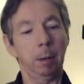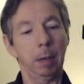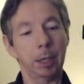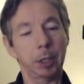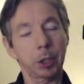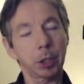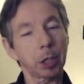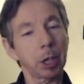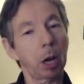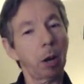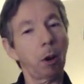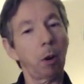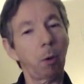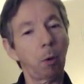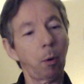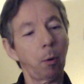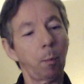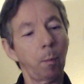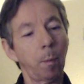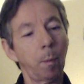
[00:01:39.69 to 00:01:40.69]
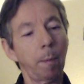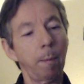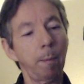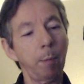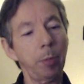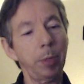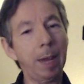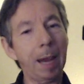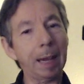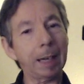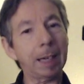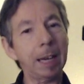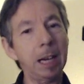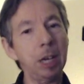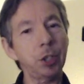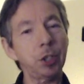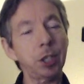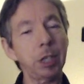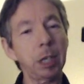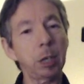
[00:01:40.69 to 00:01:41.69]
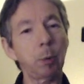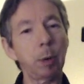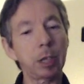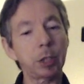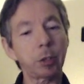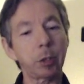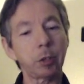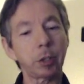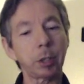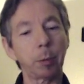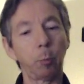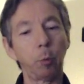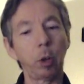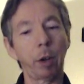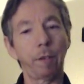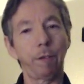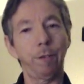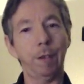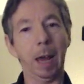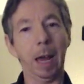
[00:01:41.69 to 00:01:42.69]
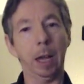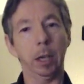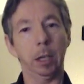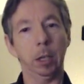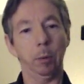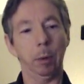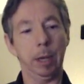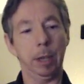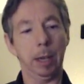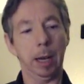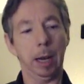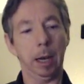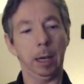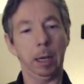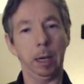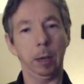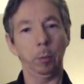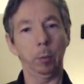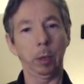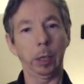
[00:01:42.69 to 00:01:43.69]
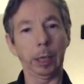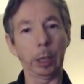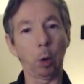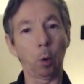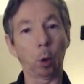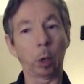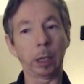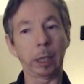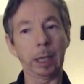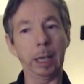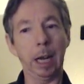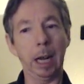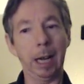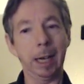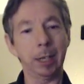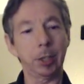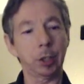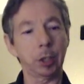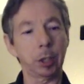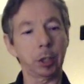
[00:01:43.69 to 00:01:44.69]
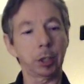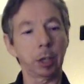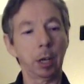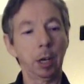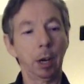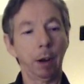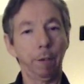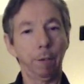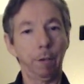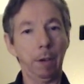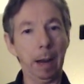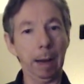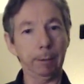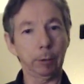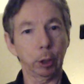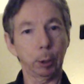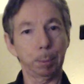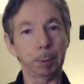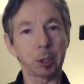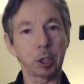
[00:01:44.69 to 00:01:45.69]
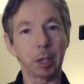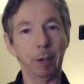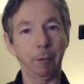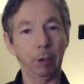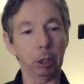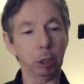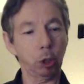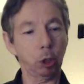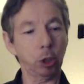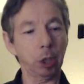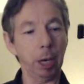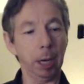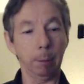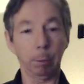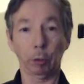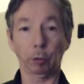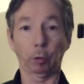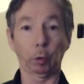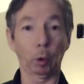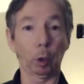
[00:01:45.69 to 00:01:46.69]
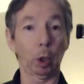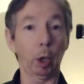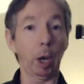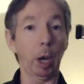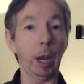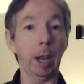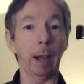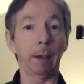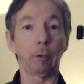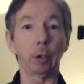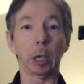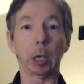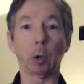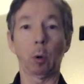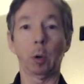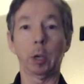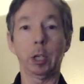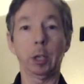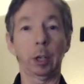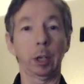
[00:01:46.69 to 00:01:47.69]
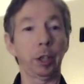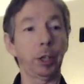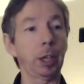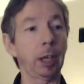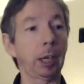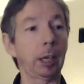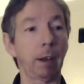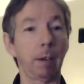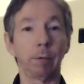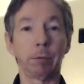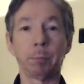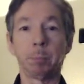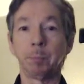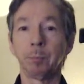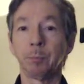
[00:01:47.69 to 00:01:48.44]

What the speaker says: But so that cage sequence, there's some real value in that. It really organizes 5 specific shapes for every chord you can think of: